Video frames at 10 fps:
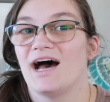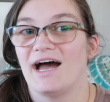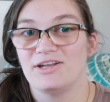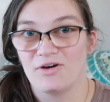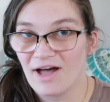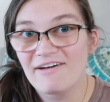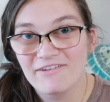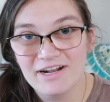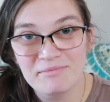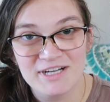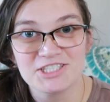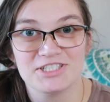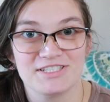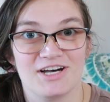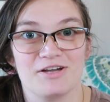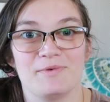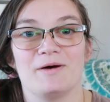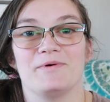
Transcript: I don't have very much to talk about,